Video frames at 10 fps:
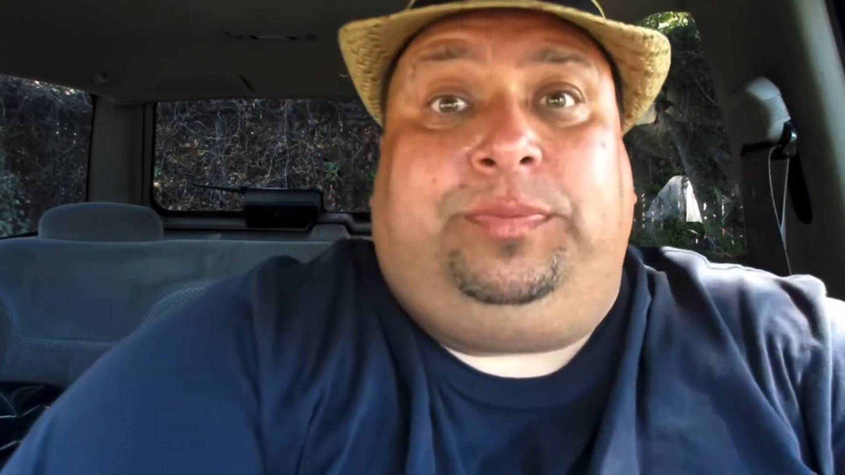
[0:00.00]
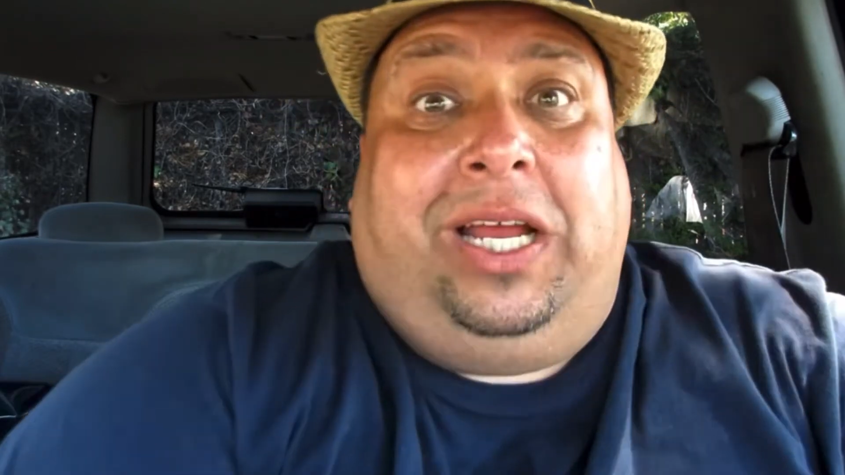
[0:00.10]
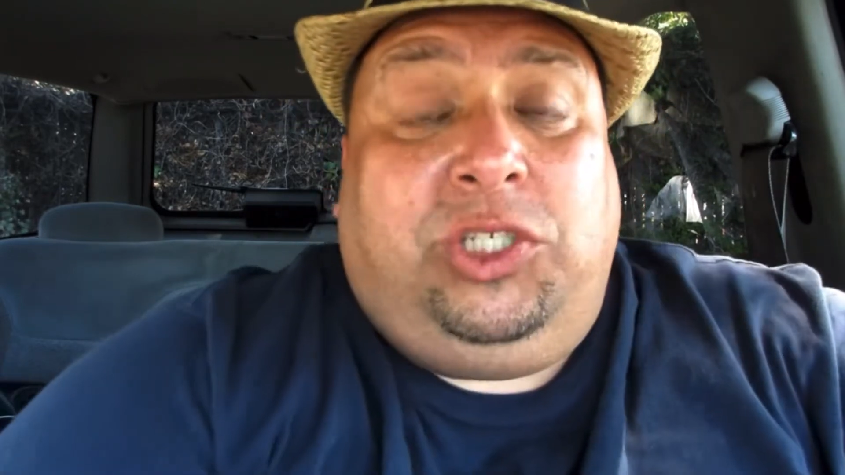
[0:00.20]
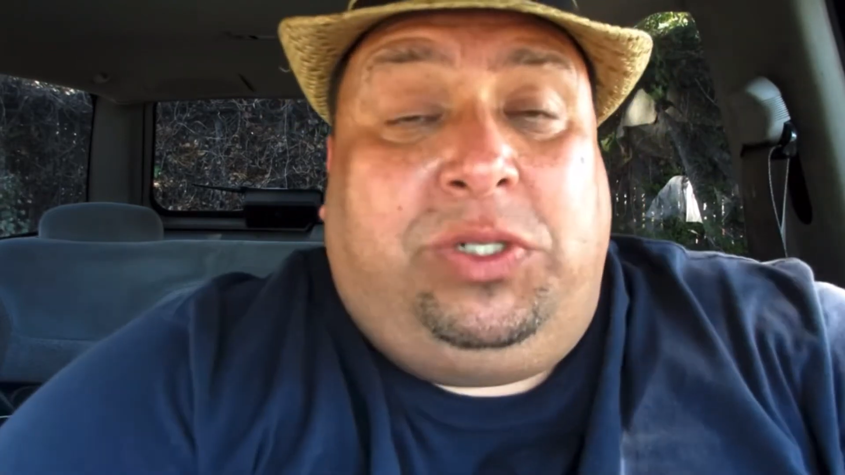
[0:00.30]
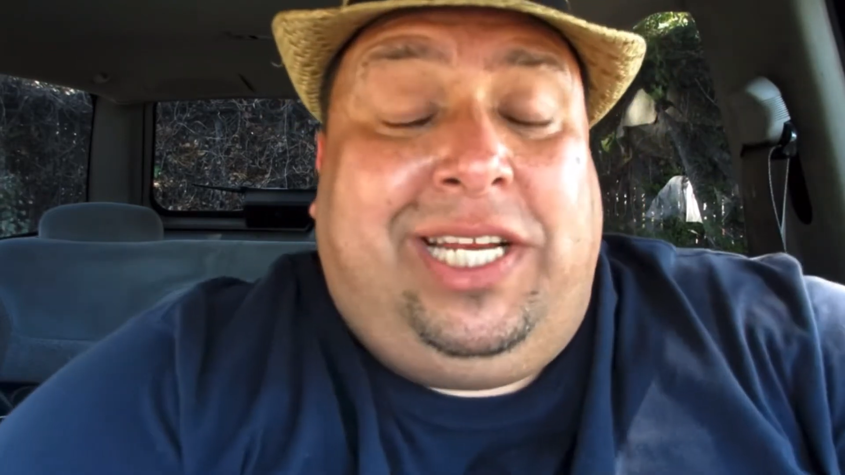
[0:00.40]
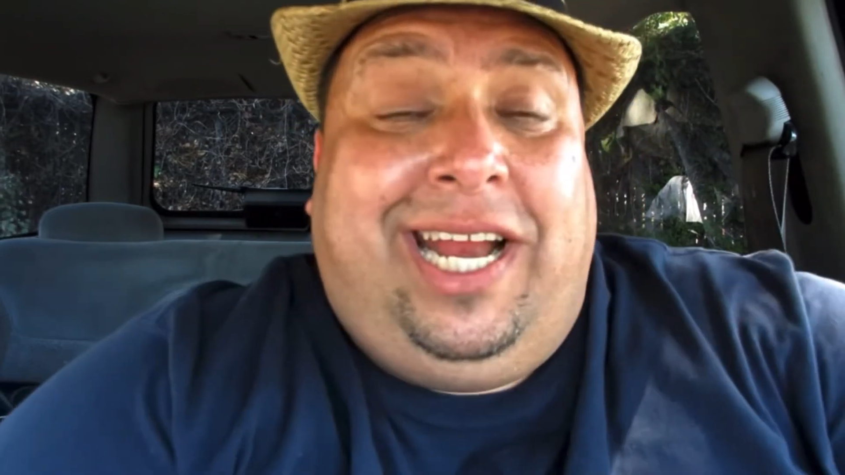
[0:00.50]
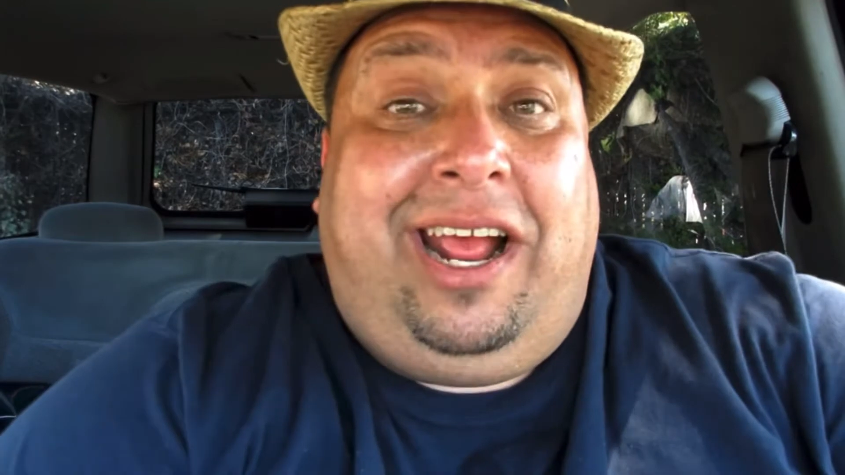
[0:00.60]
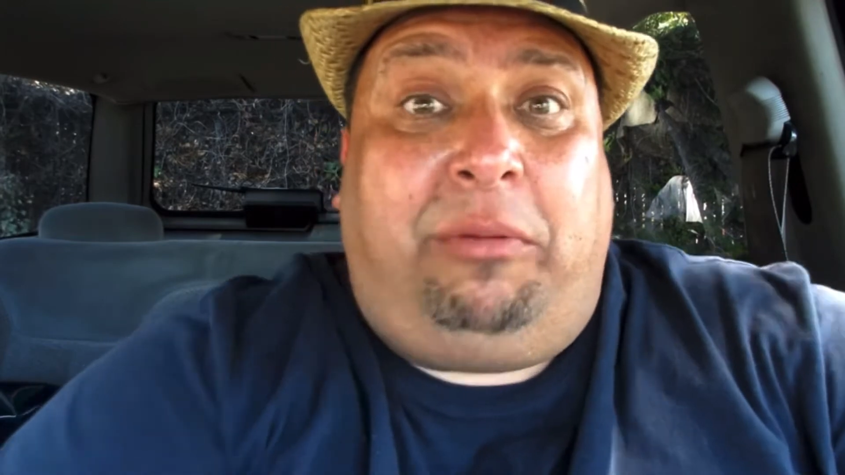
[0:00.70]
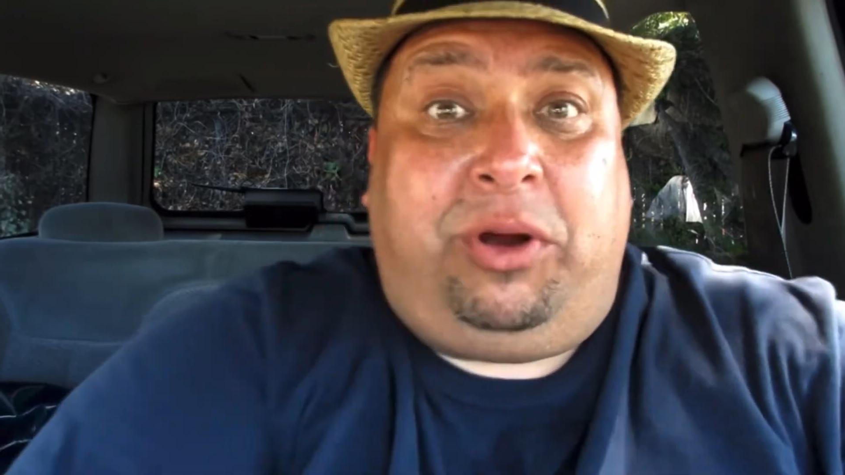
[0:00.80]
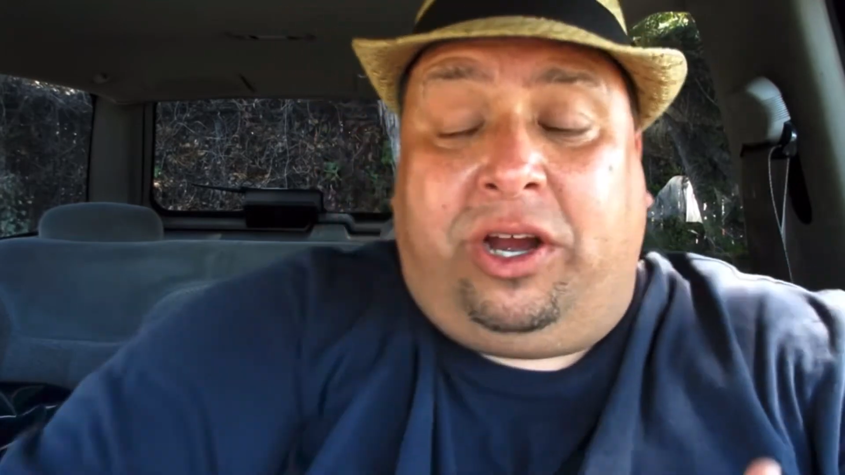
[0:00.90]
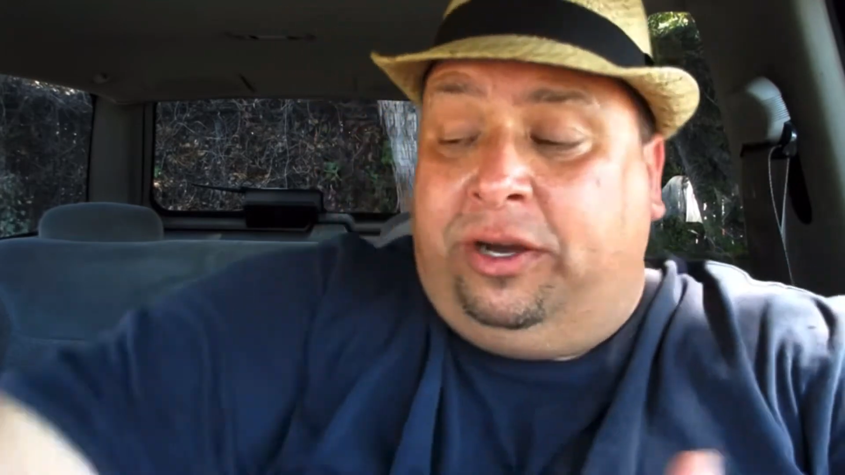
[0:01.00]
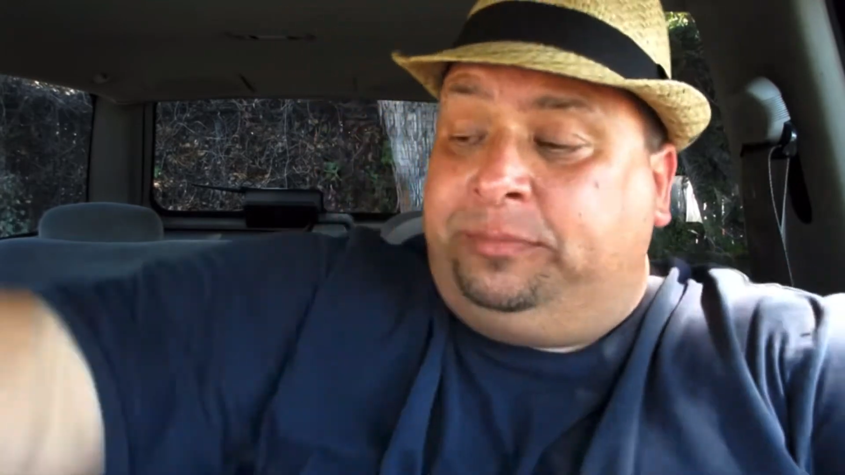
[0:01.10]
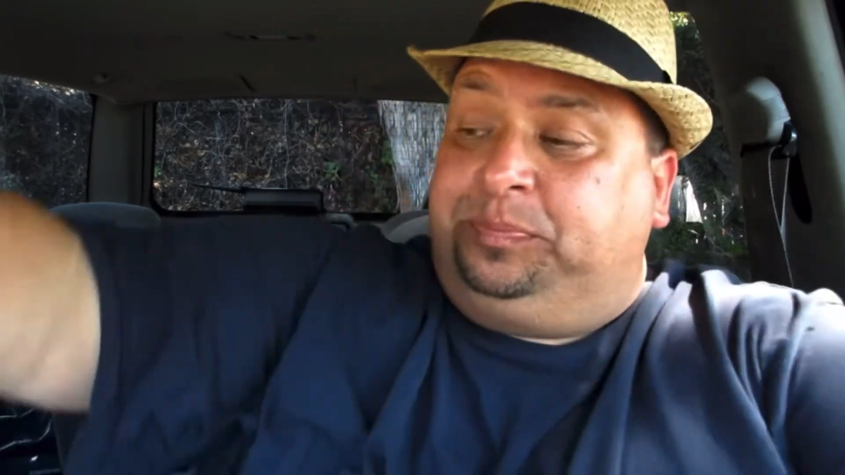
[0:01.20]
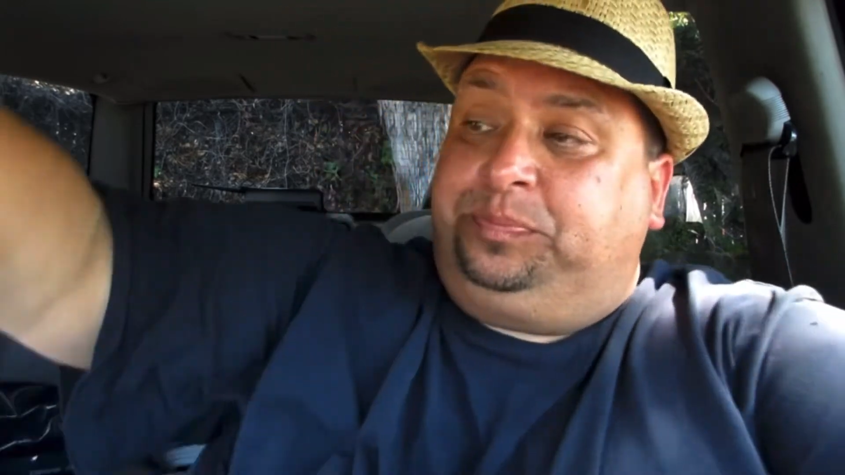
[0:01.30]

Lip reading: I just went to an In-N-Out Burger.